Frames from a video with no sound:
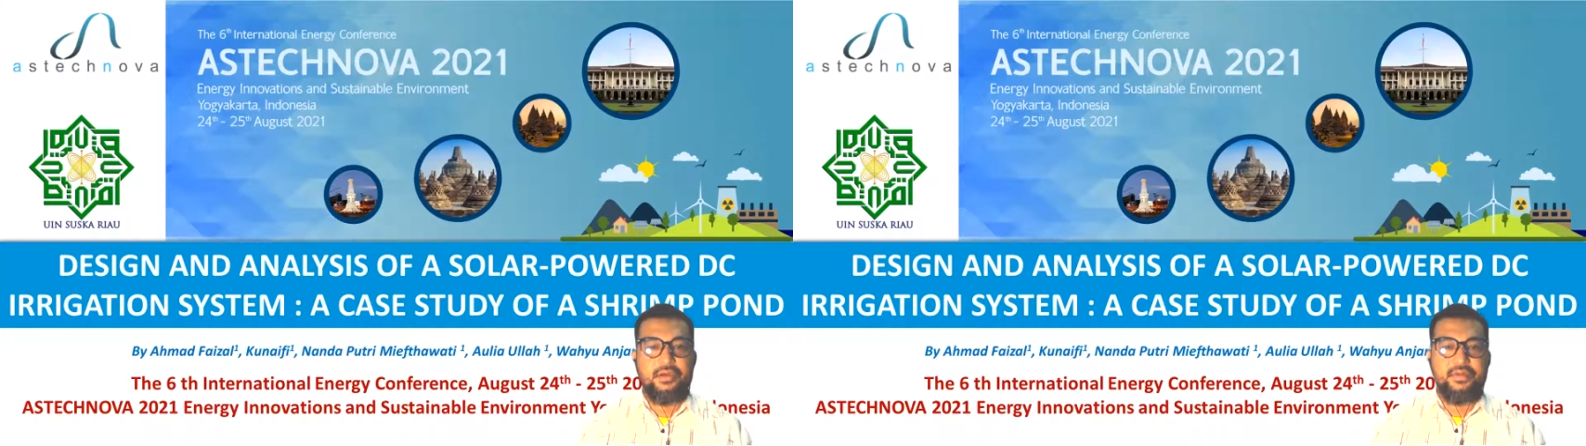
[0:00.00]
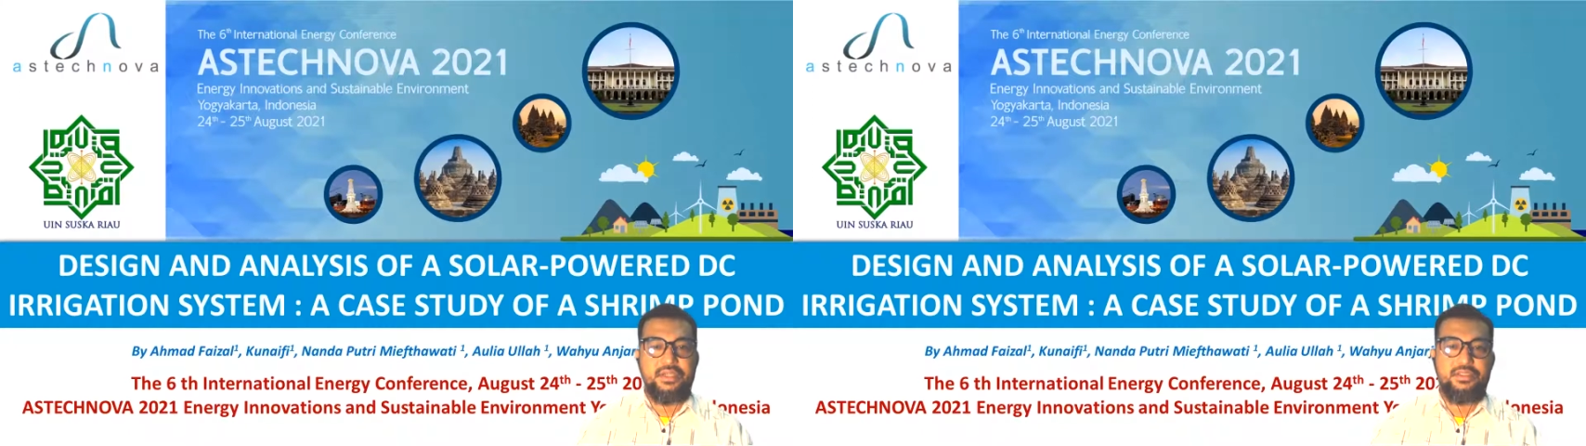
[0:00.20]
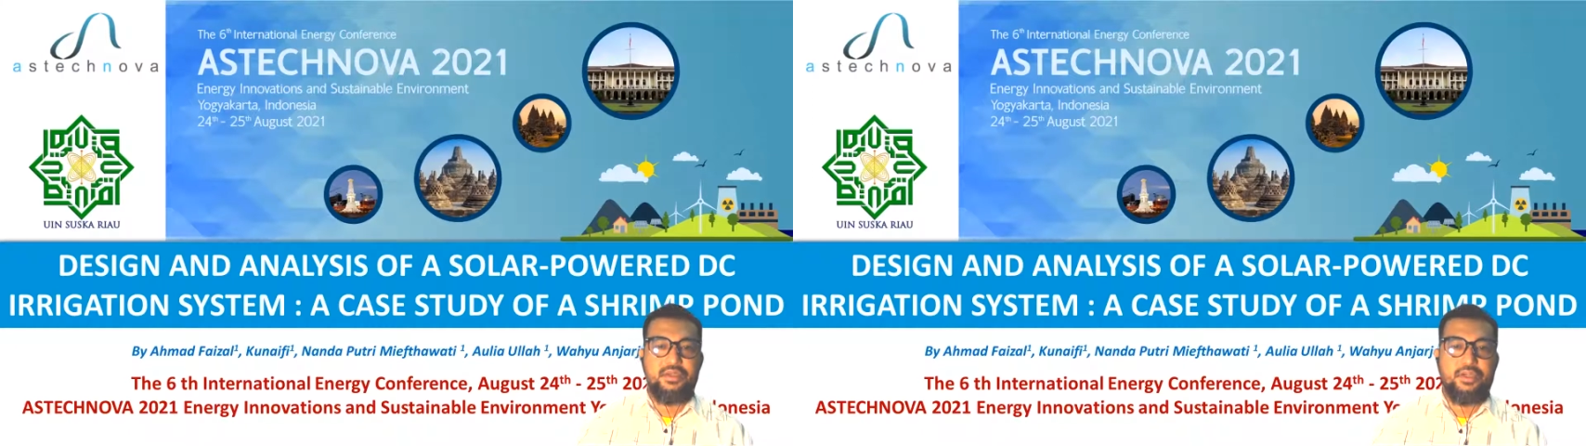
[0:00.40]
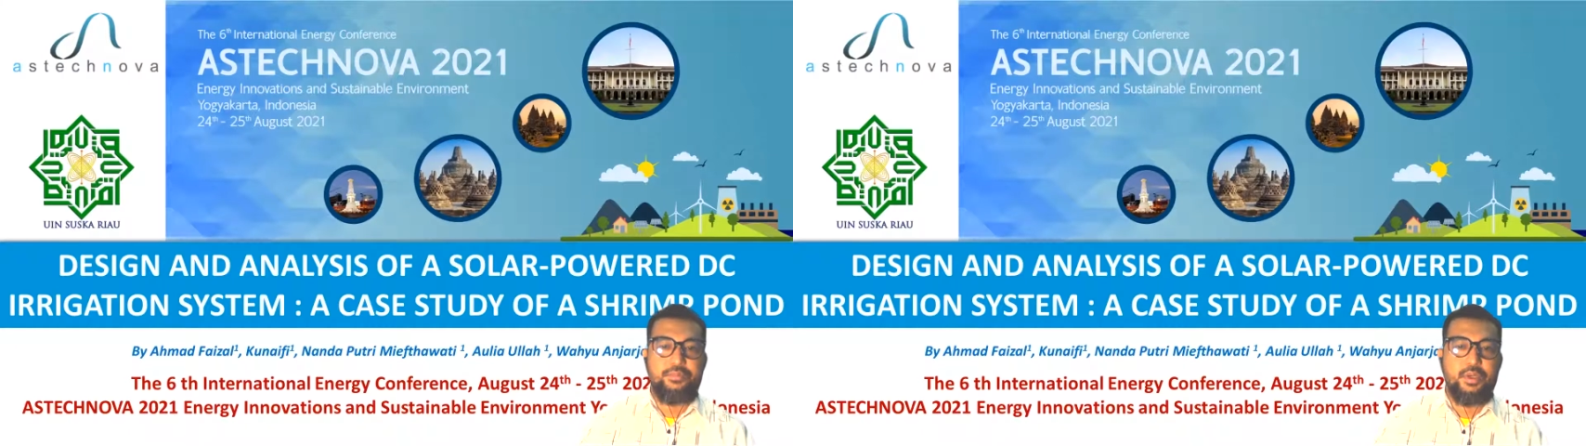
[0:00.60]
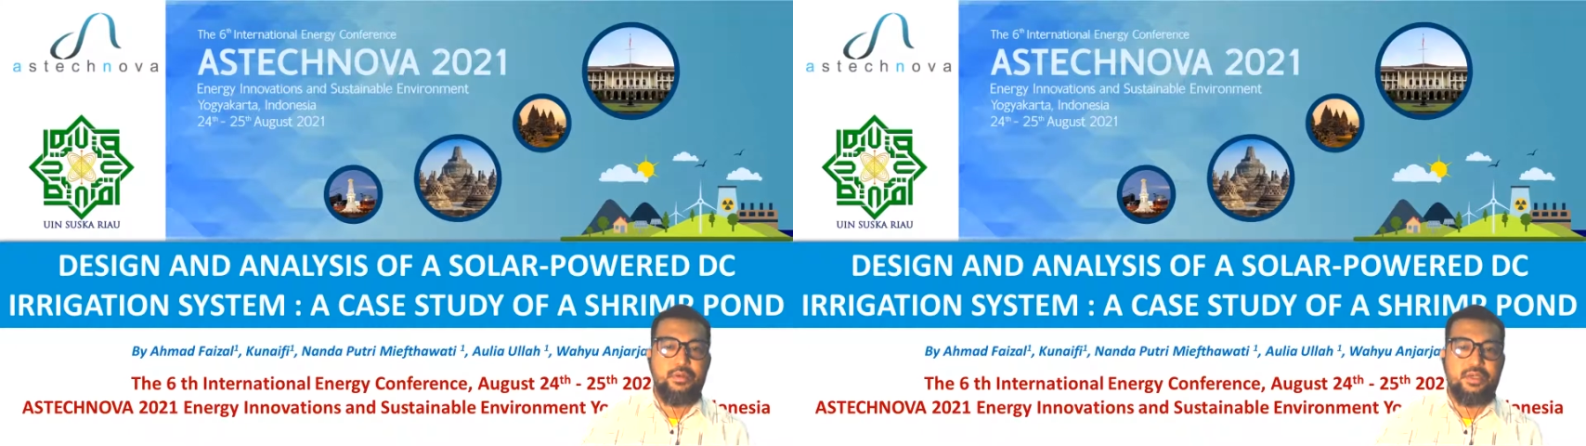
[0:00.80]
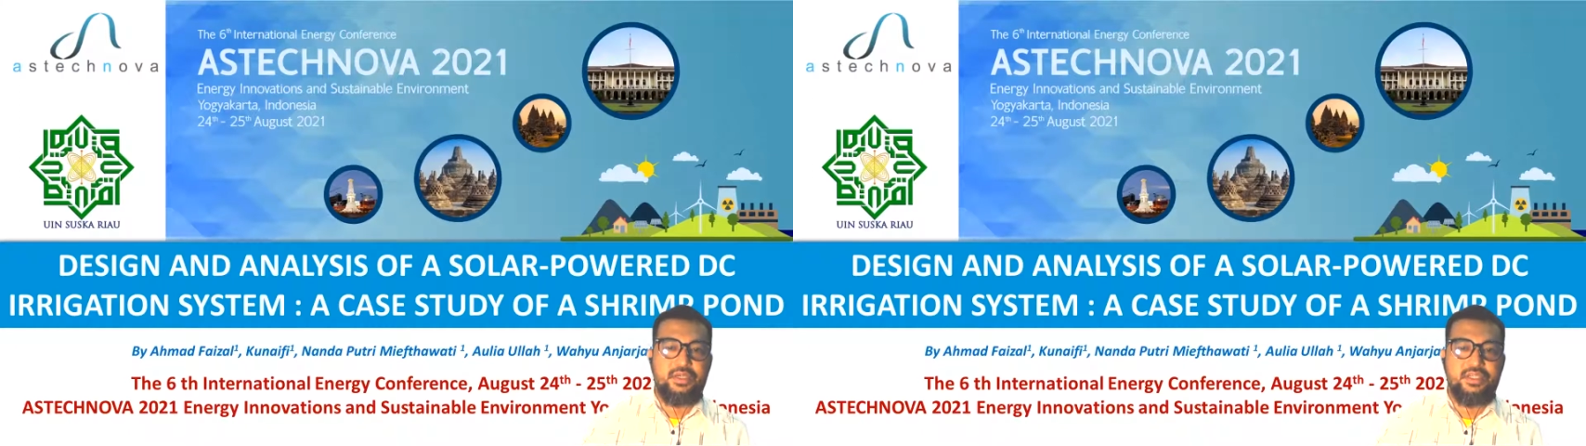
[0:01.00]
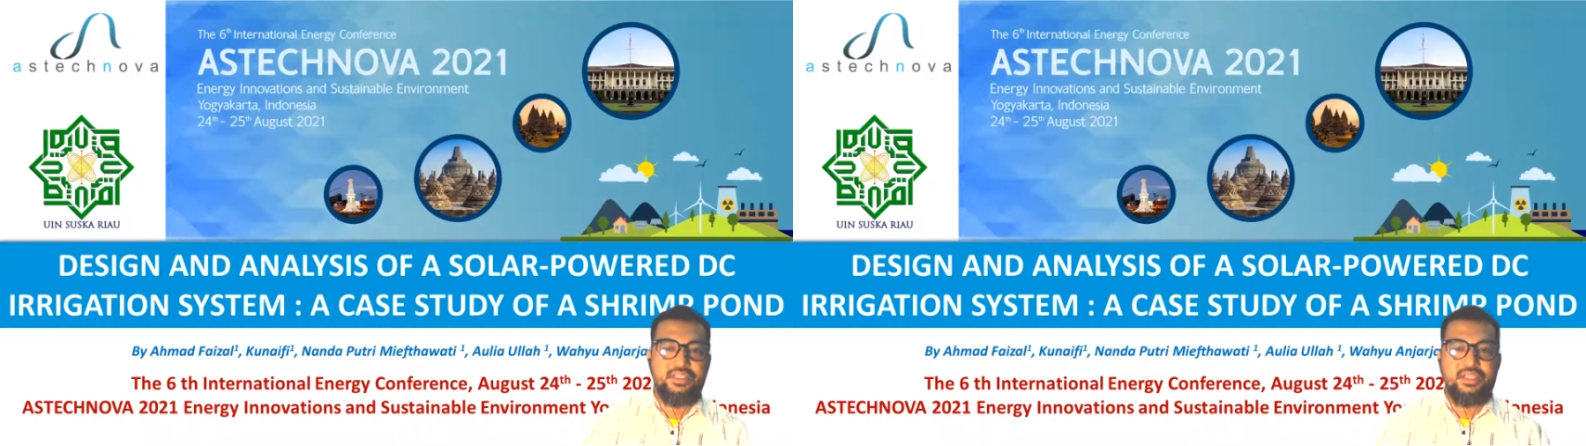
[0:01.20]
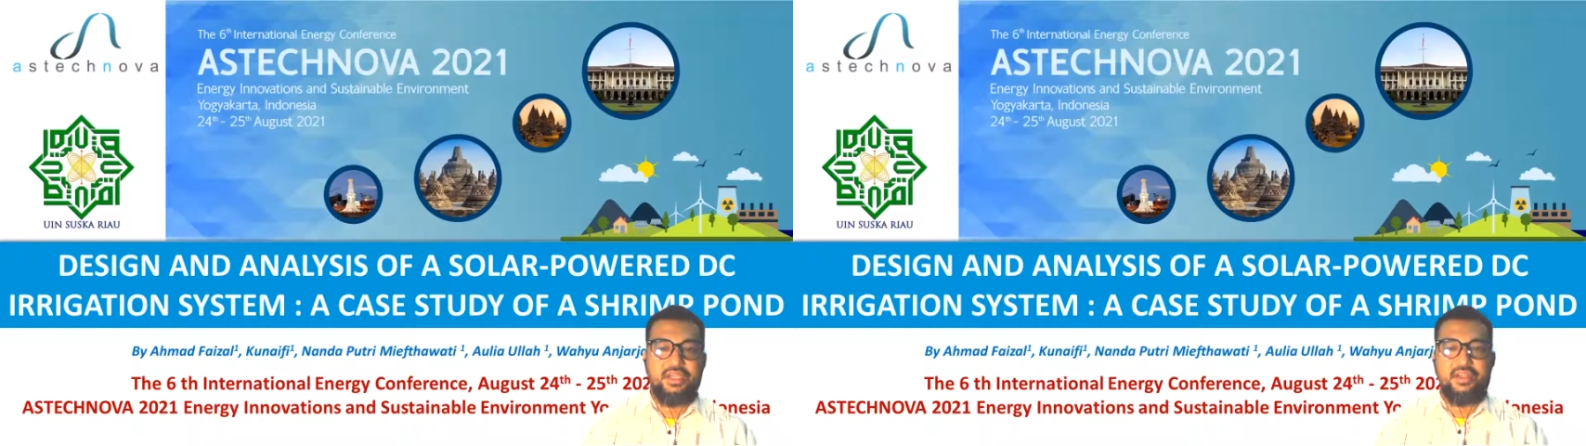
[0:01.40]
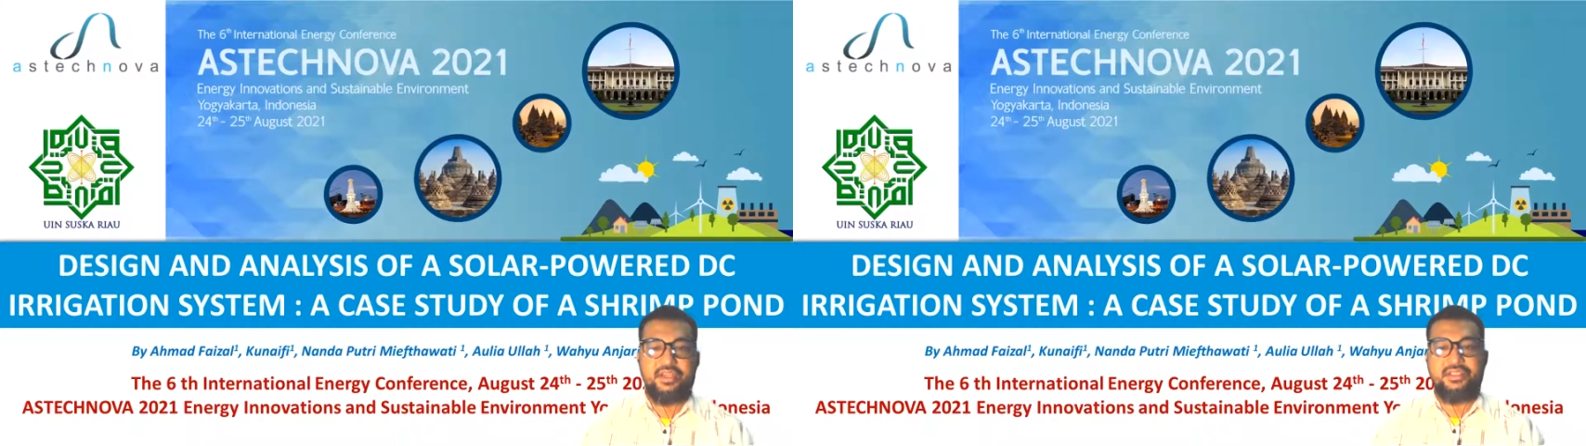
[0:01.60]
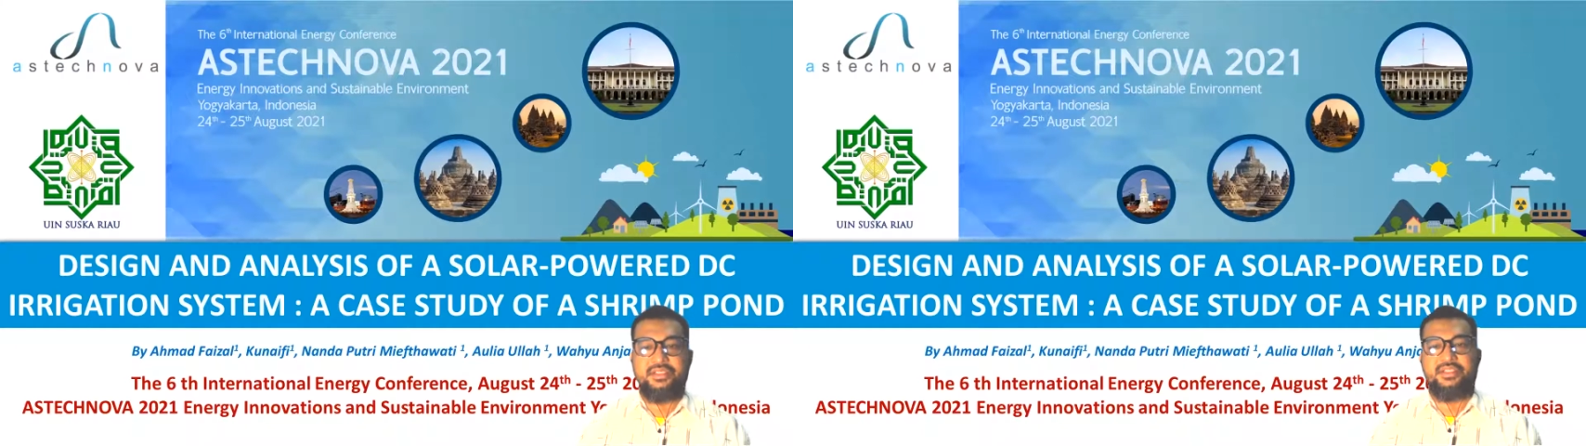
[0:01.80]
of a Solar Power DC
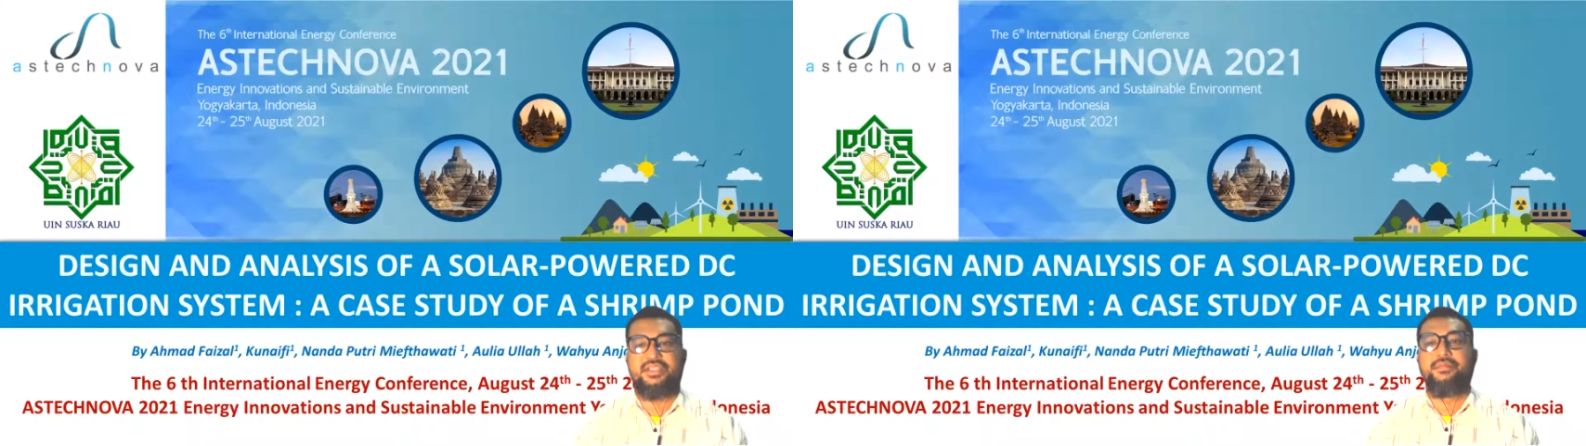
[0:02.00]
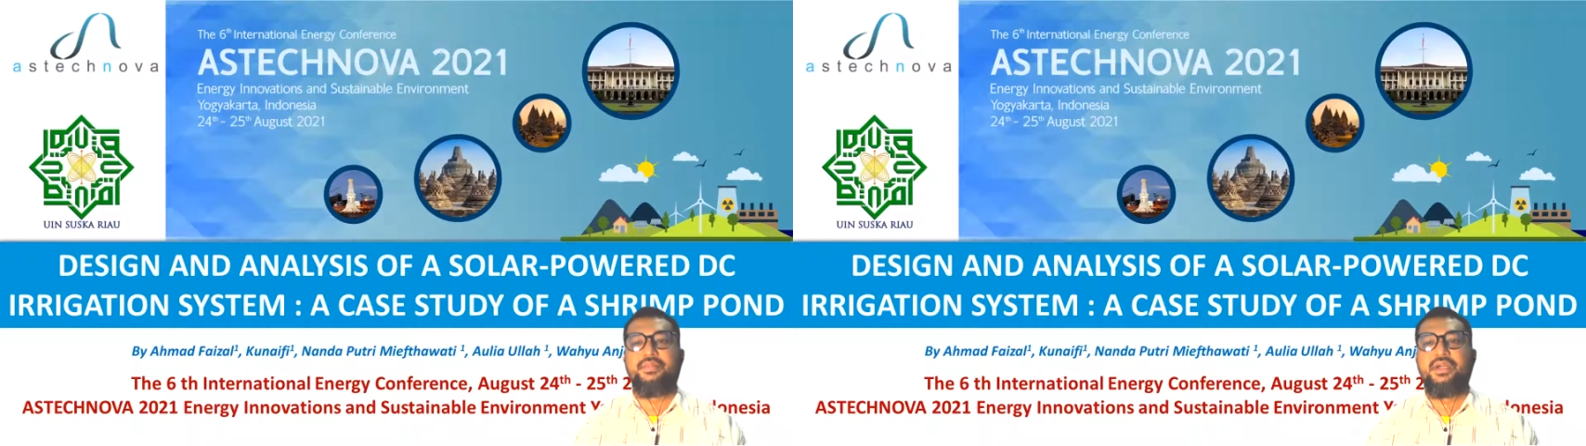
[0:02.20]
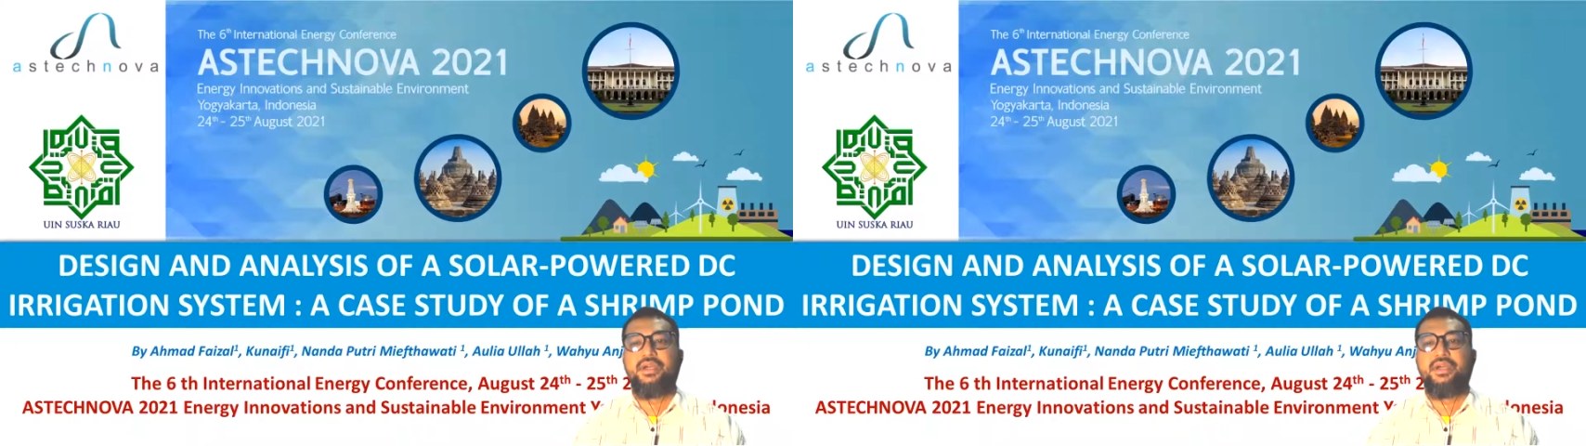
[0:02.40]
Irrigation System,